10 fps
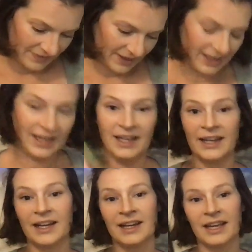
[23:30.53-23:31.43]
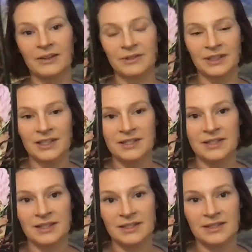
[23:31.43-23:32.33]
I can't I can't release
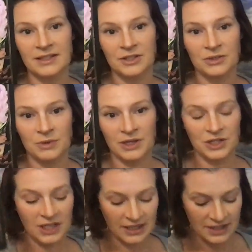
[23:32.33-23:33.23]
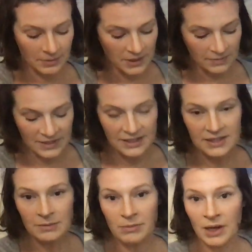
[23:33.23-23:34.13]
this situation. And some of them, this
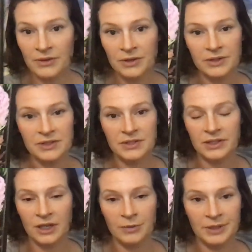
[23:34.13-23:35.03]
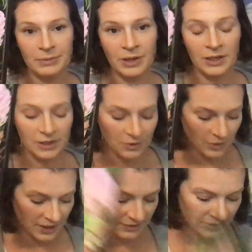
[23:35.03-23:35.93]
is a mother, this is a karmic partner,
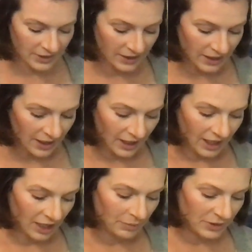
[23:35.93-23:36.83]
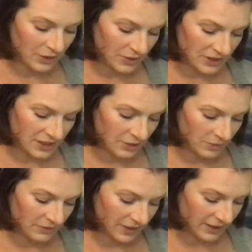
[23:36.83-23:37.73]
whatever. Um, but notice here
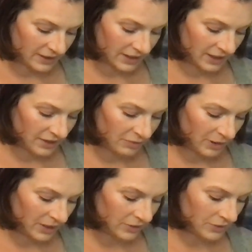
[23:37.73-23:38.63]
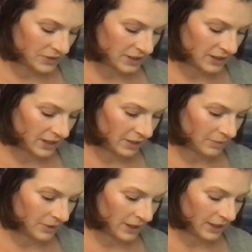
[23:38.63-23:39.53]
we've got the King of Pentacles in the
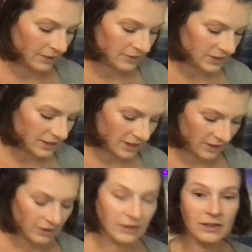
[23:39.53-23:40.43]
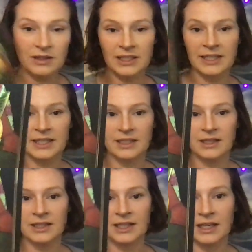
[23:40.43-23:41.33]
upright and sitting there clinging,
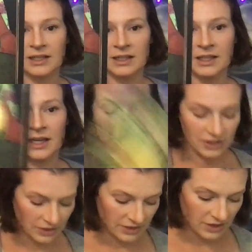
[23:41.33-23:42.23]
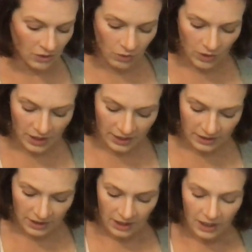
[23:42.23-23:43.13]
clinging, clinging to his coin.